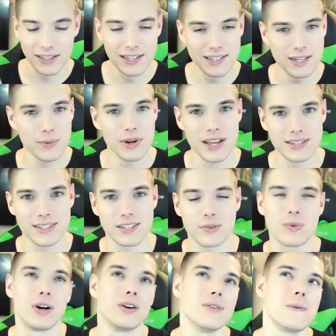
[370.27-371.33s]
at least he won't ask this.
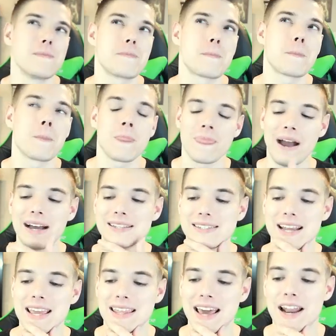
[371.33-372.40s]
Well, I
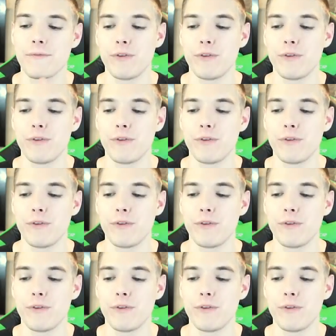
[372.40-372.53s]
say that. I